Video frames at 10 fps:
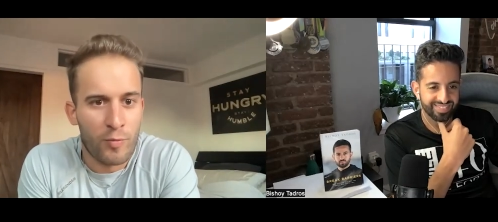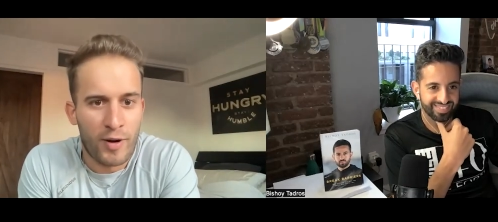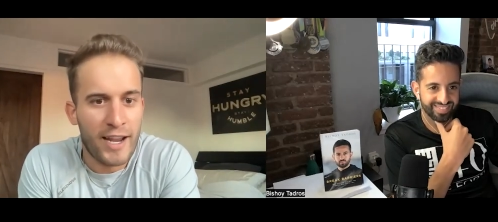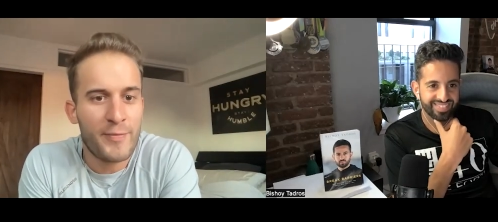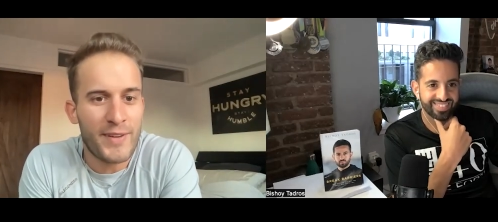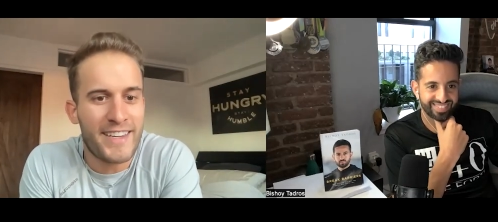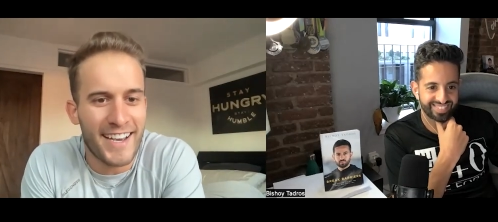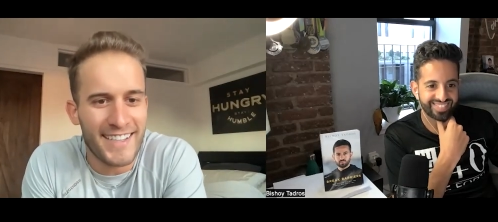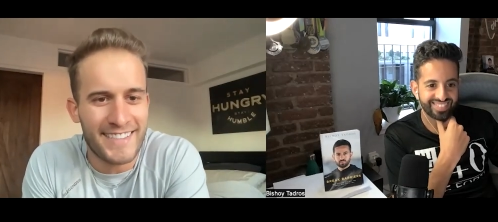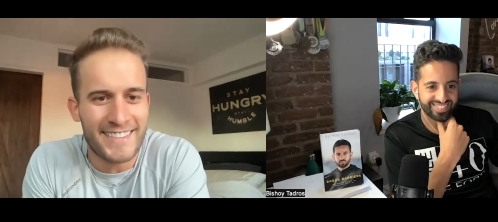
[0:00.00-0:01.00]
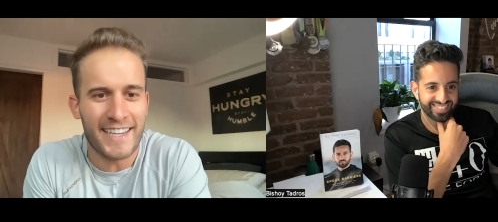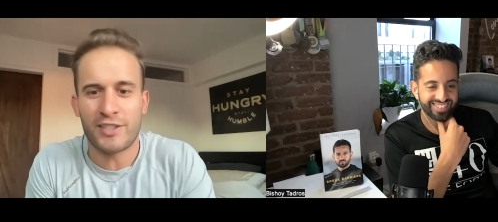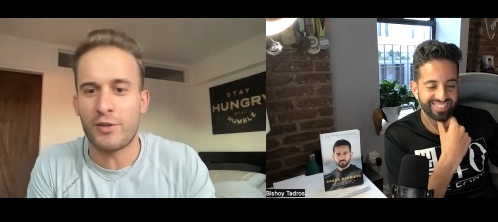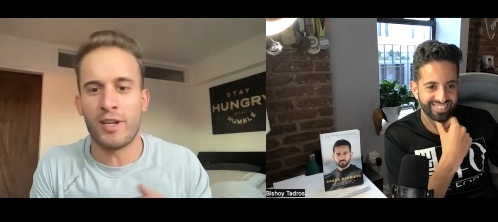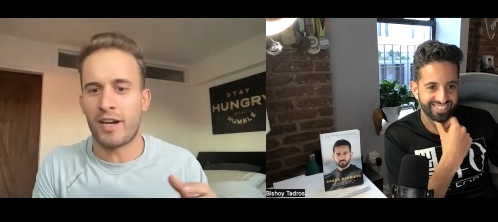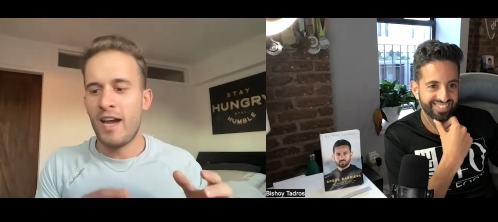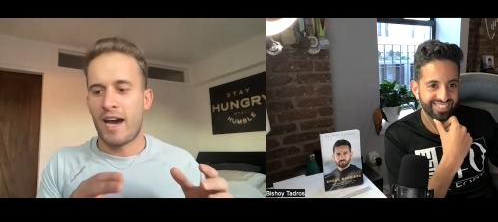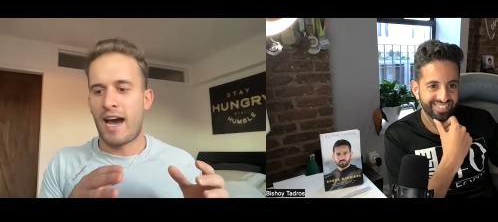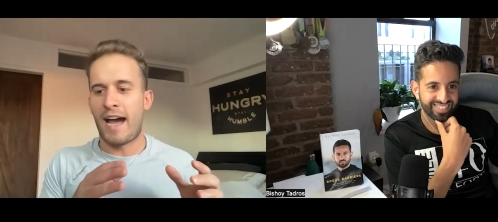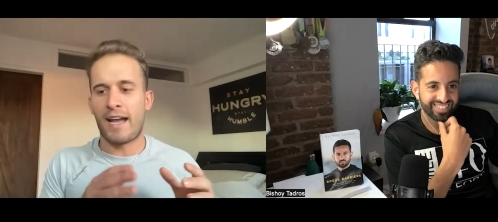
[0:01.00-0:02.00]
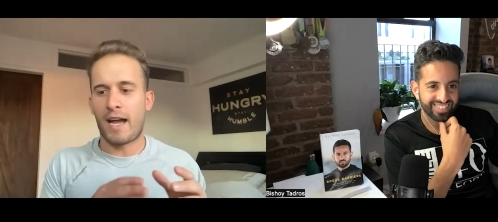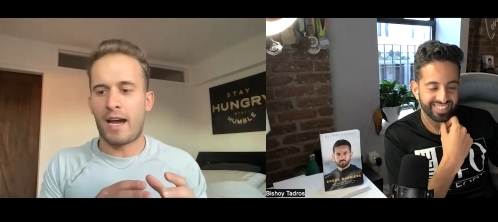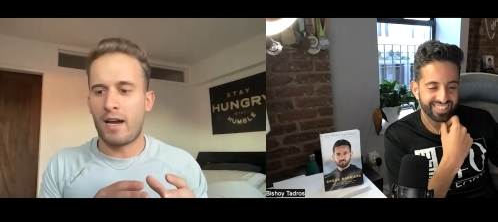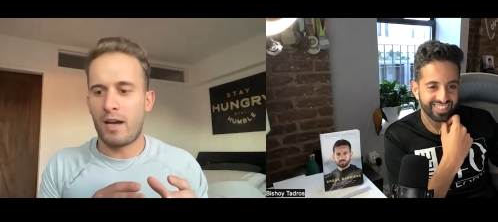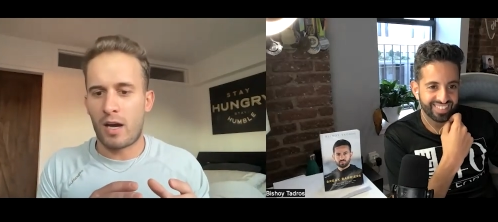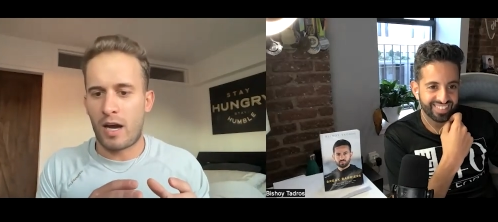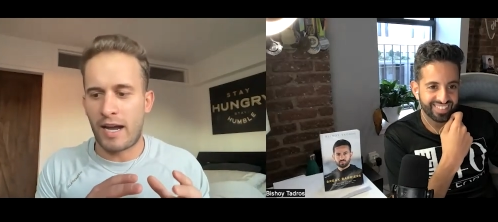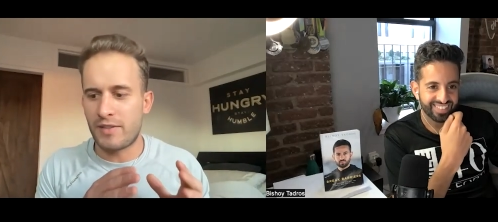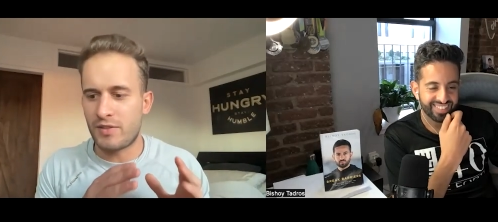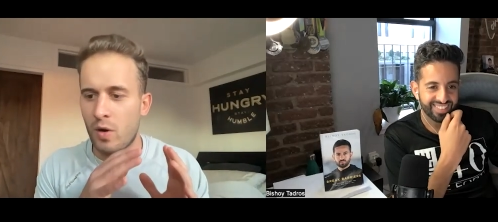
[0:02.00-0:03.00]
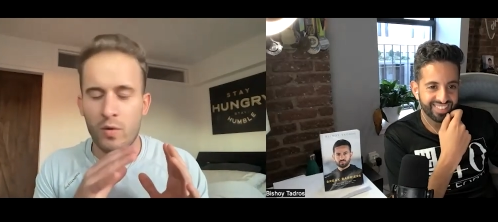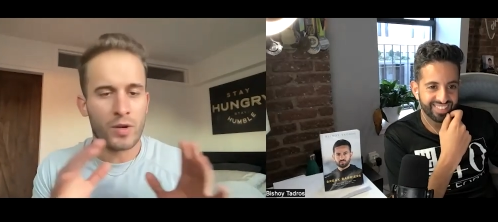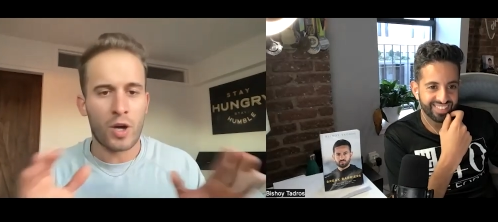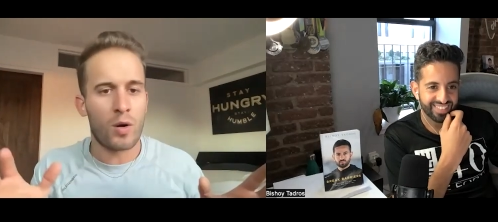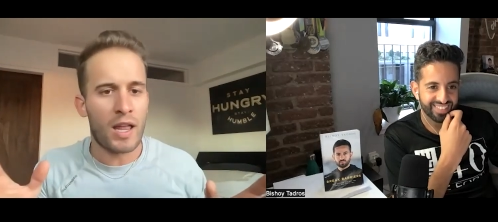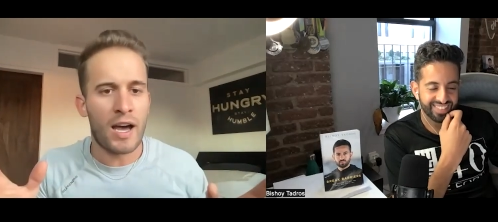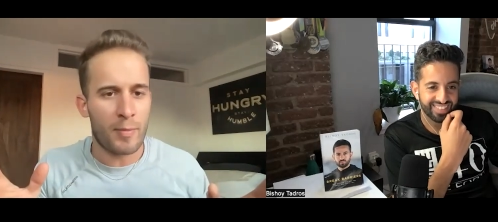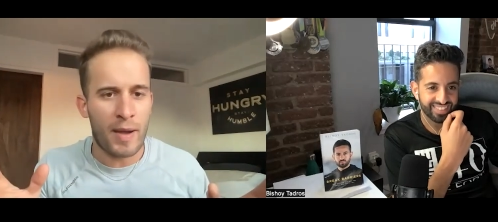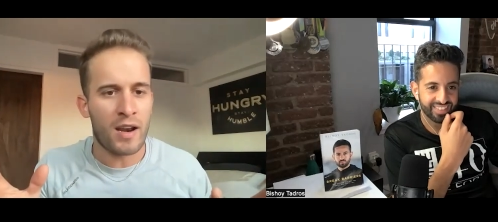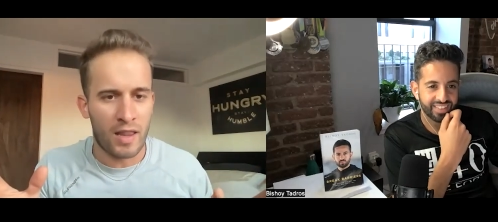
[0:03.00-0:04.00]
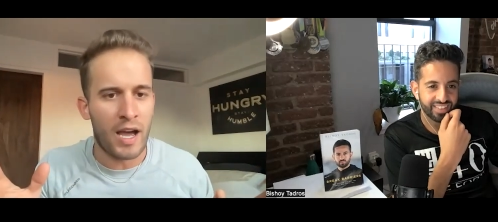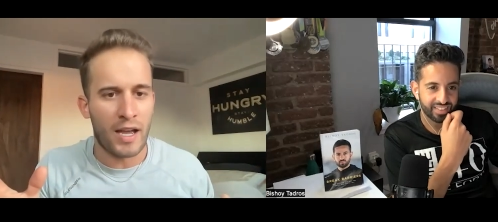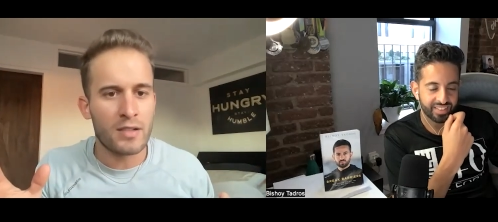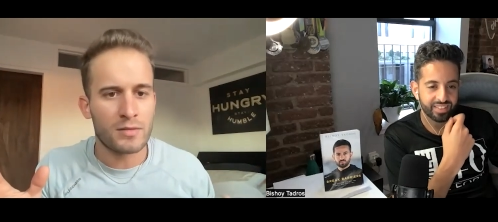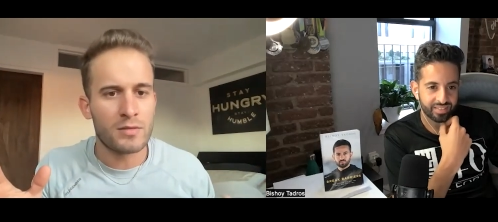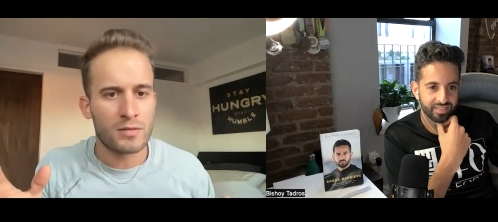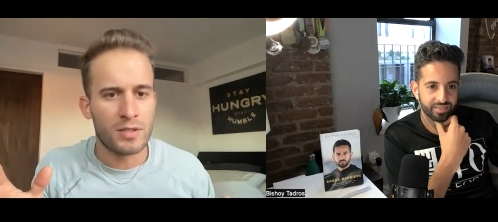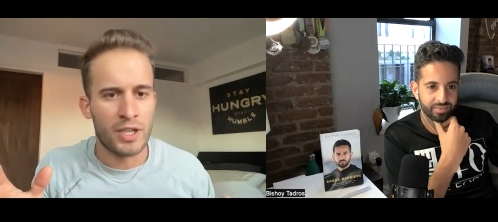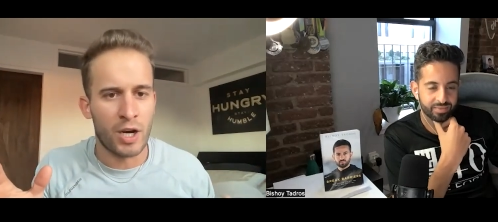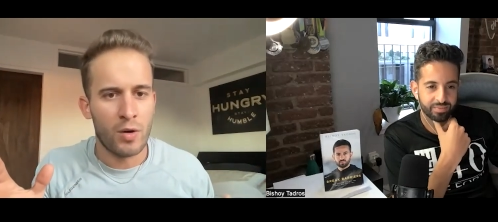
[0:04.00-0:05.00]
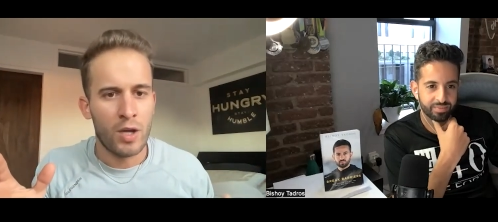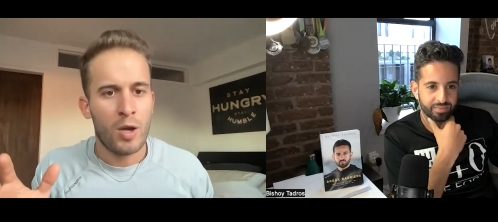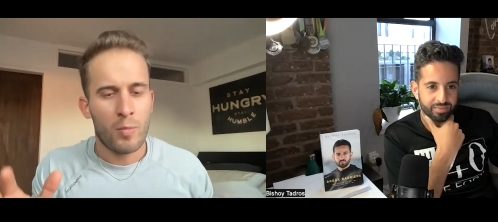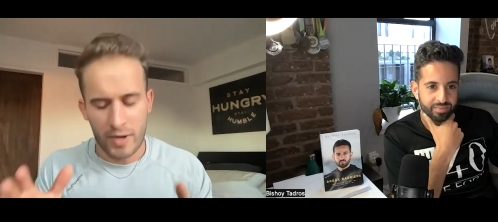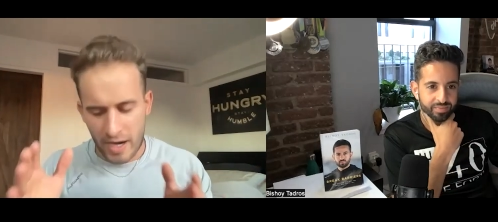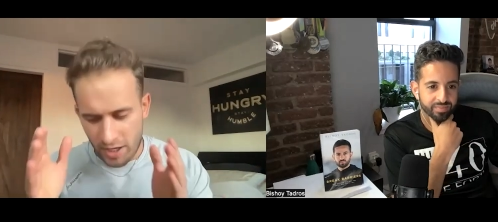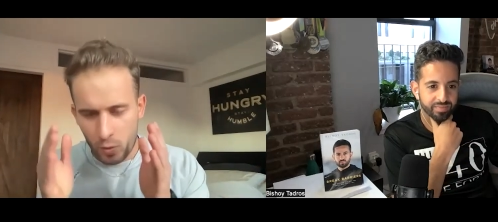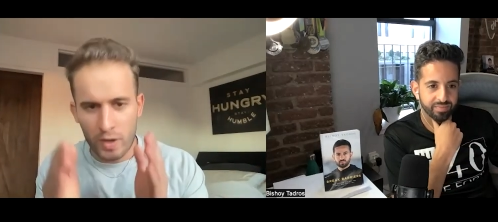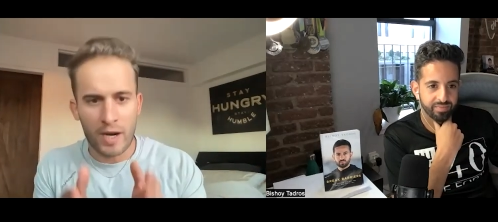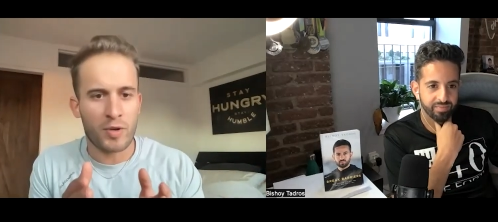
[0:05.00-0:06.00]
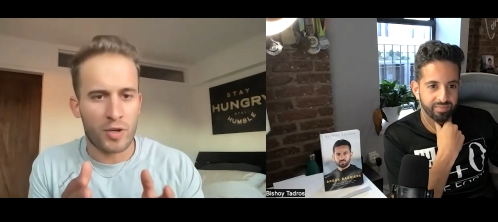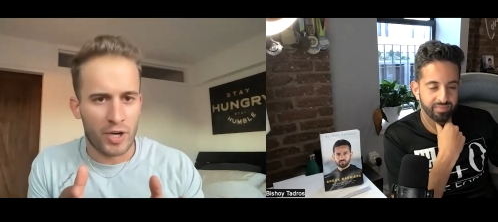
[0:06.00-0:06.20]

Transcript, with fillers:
Speaker 1: right? because it's like, dude, look, I I don't know a lot about a lot, you know, but I know what I'm good